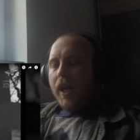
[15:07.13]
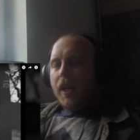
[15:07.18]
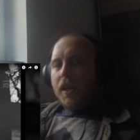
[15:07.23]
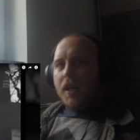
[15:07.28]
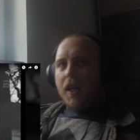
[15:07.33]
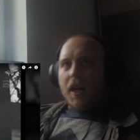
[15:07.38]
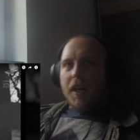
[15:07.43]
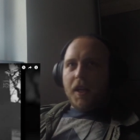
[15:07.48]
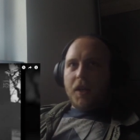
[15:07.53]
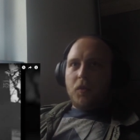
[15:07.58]

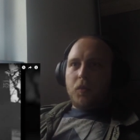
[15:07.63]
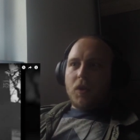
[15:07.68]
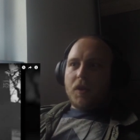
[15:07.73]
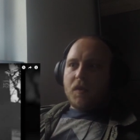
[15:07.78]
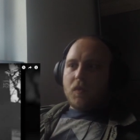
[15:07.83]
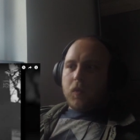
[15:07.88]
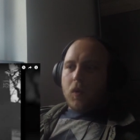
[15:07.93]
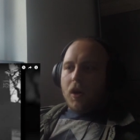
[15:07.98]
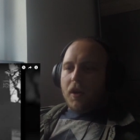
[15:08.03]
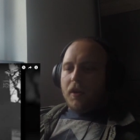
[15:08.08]
Yeah, that
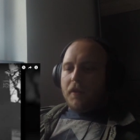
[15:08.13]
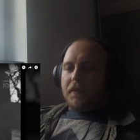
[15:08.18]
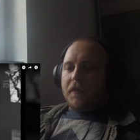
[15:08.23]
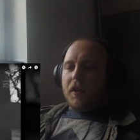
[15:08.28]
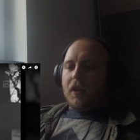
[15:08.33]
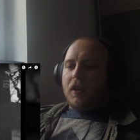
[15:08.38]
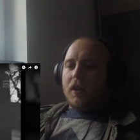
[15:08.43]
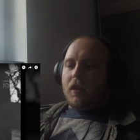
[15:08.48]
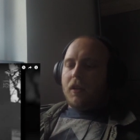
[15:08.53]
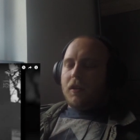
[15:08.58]
was one of
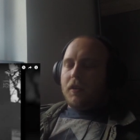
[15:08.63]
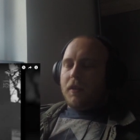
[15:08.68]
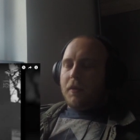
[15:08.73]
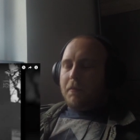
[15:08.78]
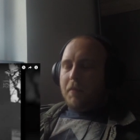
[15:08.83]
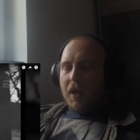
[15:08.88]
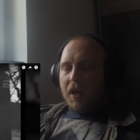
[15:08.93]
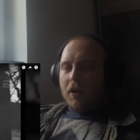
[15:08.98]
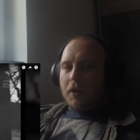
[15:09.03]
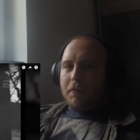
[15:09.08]
the
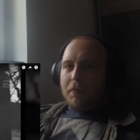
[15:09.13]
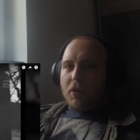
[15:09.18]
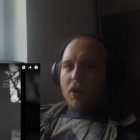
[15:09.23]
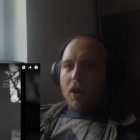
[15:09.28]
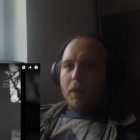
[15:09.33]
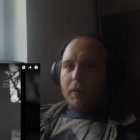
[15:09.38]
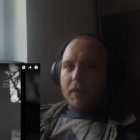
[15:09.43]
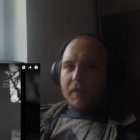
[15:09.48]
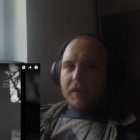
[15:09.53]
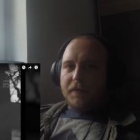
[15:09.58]
bigger
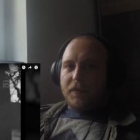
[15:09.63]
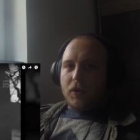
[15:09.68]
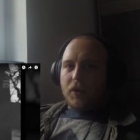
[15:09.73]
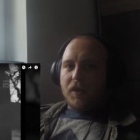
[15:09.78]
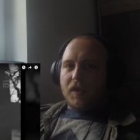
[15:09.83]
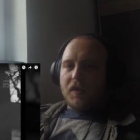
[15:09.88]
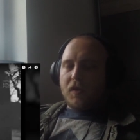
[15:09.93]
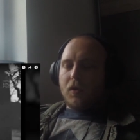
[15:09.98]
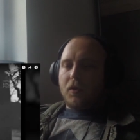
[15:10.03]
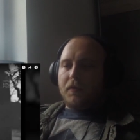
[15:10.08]
problems for
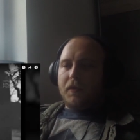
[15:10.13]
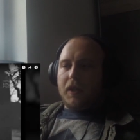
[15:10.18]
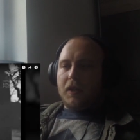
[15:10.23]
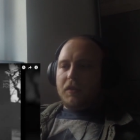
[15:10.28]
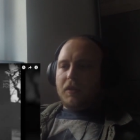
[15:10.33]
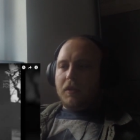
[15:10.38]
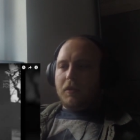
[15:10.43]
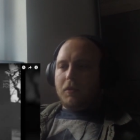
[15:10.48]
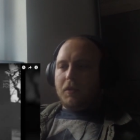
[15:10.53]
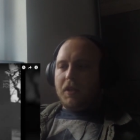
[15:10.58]
the
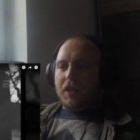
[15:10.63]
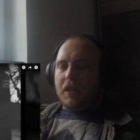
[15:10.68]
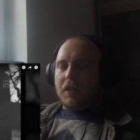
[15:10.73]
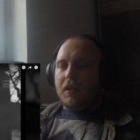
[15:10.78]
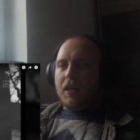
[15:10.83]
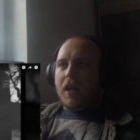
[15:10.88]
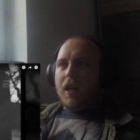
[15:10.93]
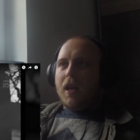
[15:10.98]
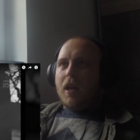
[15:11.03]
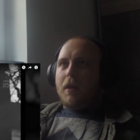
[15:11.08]
Soviet
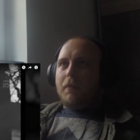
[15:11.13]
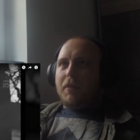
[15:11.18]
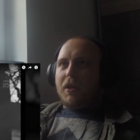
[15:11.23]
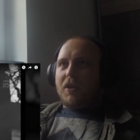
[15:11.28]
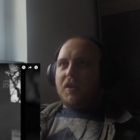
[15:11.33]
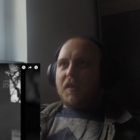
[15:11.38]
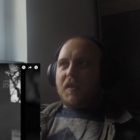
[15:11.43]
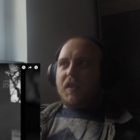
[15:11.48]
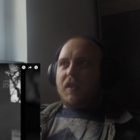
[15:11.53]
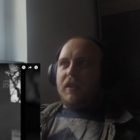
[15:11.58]
Union,
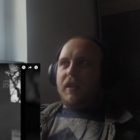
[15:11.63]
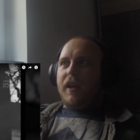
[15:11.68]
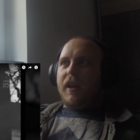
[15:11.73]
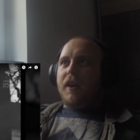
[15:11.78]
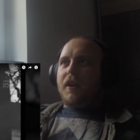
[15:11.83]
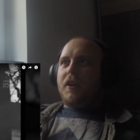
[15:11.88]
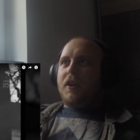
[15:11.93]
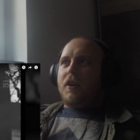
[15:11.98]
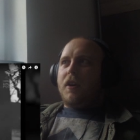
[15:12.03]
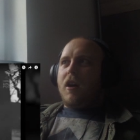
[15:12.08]
because
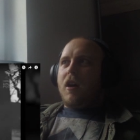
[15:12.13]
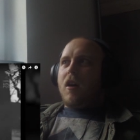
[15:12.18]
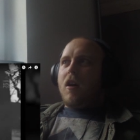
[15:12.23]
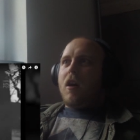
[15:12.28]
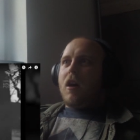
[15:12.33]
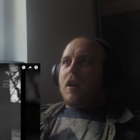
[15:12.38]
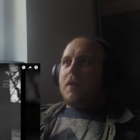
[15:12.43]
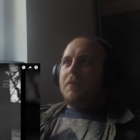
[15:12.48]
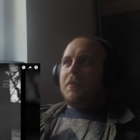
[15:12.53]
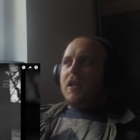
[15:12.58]
their
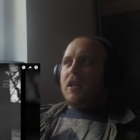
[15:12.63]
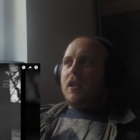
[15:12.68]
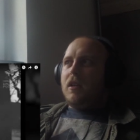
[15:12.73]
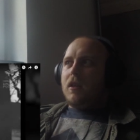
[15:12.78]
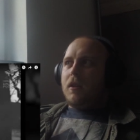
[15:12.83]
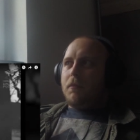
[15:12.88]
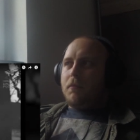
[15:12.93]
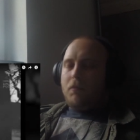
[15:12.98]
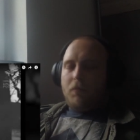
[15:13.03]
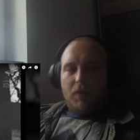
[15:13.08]
army,
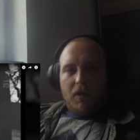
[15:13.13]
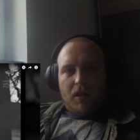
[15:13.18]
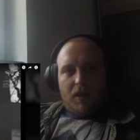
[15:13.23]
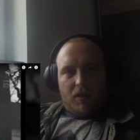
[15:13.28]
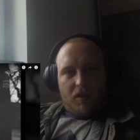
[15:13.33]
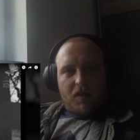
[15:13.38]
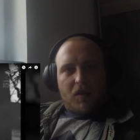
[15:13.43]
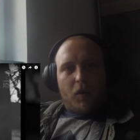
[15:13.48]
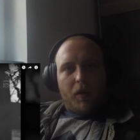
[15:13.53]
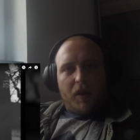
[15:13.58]

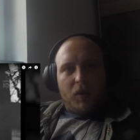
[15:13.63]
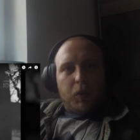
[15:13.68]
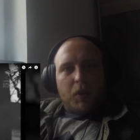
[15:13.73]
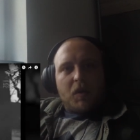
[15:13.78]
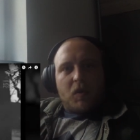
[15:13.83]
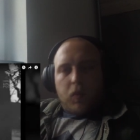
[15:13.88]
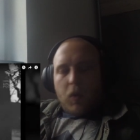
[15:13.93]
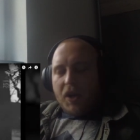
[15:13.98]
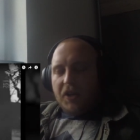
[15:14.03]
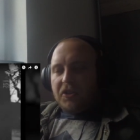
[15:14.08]
so it
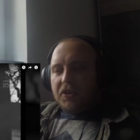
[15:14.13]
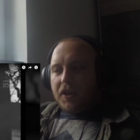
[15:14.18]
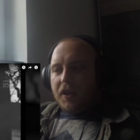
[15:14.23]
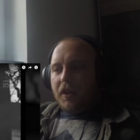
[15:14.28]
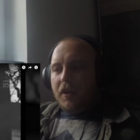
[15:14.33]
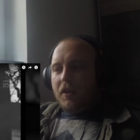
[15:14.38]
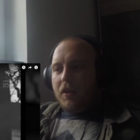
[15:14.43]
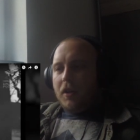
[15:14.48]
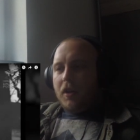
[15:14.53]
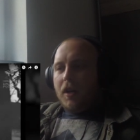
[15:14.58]
was
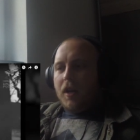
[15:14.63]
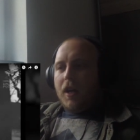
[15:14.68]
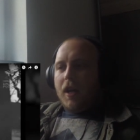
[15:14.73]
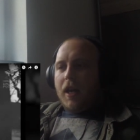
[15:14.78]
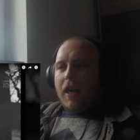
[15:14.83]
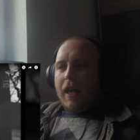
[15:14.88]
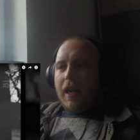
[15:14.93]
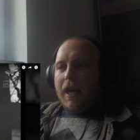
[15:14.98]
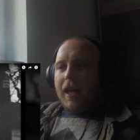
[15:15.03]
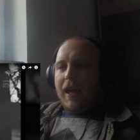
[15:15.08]
winter
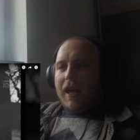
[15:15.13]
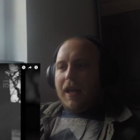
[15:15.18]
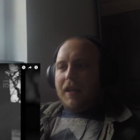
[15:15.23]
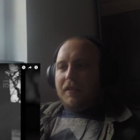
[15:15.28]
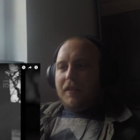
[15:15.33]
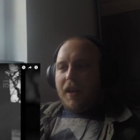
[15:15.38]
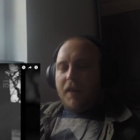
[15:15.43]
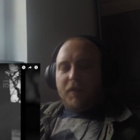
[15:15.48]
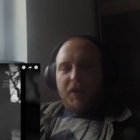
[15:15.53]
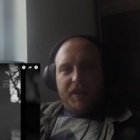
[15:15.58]

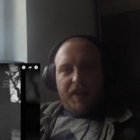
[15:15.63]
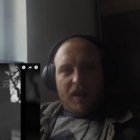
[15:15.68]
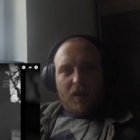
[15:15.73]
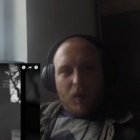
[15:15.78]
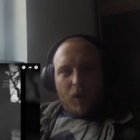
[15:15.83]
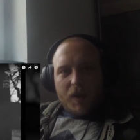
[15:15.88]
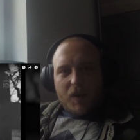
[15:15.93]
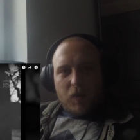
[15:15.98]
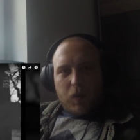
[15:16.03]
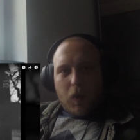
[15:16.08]
and everything
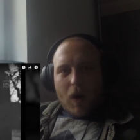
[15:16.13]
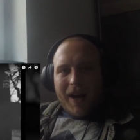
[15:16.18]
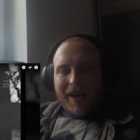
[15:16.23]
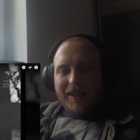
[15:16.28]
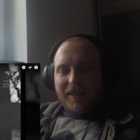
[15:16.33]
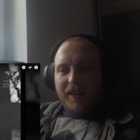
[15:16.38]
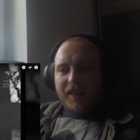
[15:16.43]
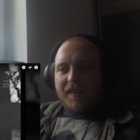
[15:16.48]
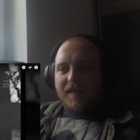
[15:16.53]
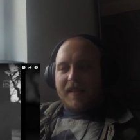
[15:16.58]
was
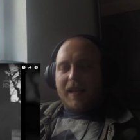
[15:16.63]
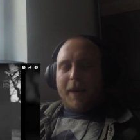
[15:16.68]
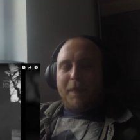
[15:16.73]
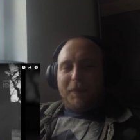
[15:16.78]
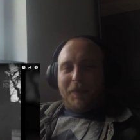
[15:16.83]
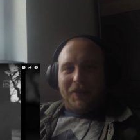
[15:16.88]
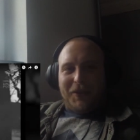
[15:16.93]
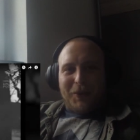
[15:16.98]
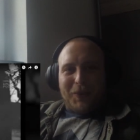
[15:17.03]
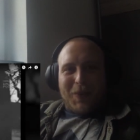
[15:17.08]
white
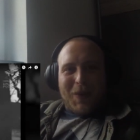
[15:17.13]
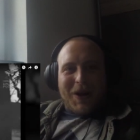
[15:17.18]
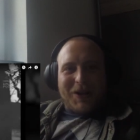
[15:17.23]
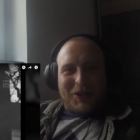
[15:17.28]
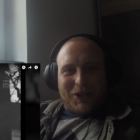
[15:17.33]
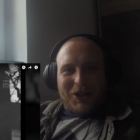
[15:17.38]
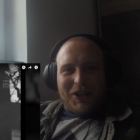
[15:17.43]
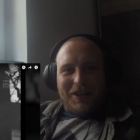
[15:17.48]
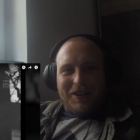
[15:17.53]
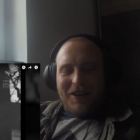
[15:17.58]
except the
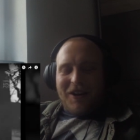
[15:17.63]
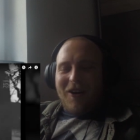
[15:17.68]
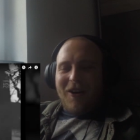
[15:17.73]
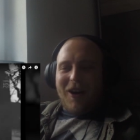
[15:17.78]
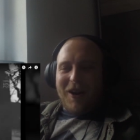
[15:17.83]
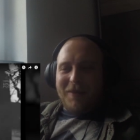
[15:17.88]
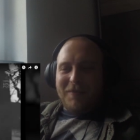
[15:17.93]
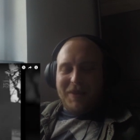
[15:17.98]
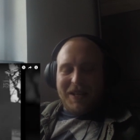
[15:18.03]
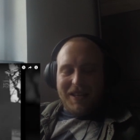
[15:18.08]
Russian
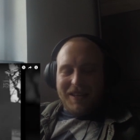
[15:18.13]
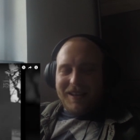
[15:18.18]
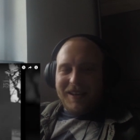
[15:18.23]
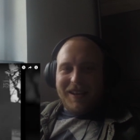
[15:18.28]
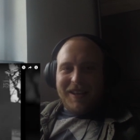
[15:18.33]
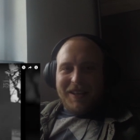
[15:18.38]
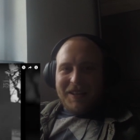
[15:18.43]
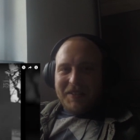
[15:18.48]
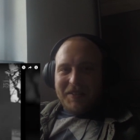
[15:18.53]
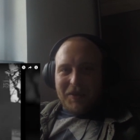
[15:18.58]
army,
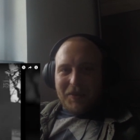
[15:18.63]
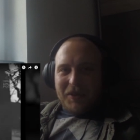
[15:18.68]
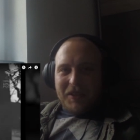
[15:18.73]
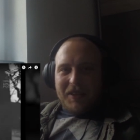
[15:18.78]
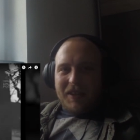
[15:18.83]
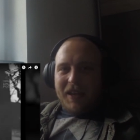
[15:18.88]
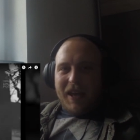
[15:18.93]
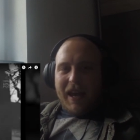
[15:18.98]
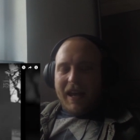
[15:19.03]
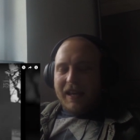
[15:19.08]
so the
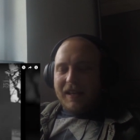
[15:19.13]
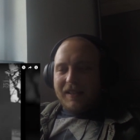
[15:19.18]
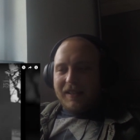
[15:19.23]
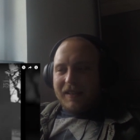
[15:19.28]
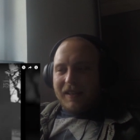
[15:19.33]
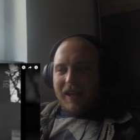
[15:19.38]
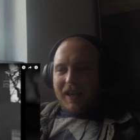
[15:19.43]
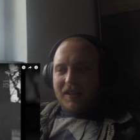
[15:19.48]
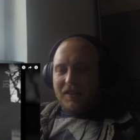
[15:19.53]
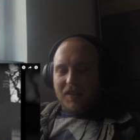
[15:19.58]

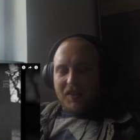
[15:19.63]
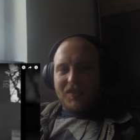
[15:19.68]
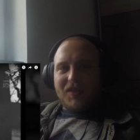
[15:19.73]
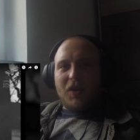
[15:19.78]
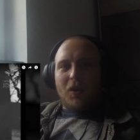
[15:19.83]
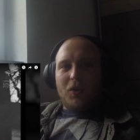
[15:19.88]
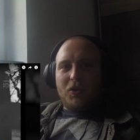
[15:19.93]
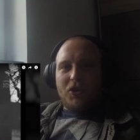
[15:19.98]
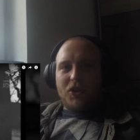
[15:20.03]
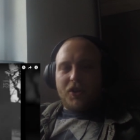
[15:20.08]
tanks and the
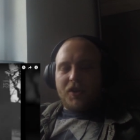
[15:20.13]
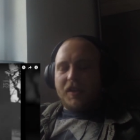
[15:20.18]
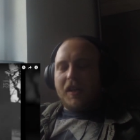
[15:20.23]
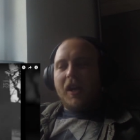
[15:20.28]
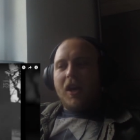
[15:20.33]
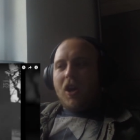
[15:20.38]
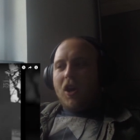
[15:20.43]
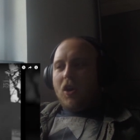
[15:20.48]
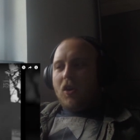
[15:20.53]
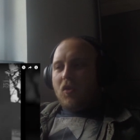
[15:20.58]
soldiers
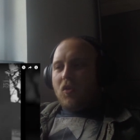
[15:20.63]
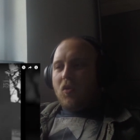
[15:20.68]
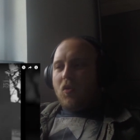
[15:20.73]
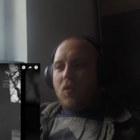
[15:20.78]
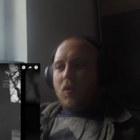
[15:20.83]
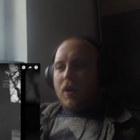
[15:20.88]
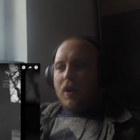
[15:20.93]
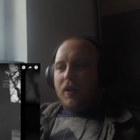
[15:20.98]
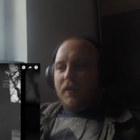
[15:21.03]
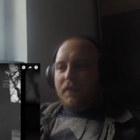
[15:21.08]
who
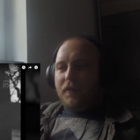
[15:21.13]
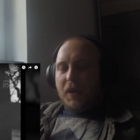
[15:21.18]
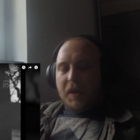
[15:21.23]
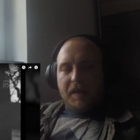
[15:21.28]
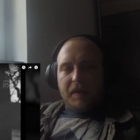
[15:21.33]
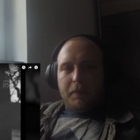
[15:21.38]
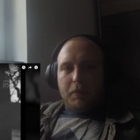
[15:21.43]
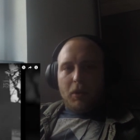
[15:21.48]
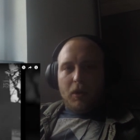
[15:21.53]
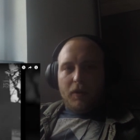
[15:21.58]
were
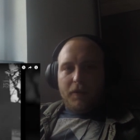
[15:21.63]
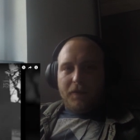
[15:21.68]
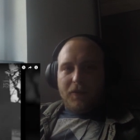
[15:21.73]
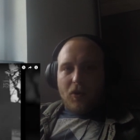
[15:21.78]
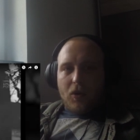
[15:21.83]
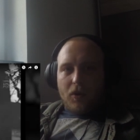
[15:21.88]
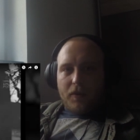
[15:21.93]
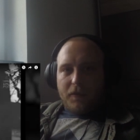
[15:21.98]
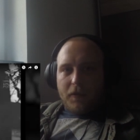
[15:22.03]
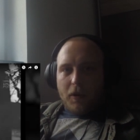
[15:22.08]
visible
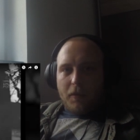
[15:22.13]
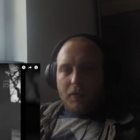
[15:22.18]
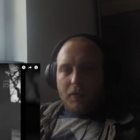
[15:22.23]
for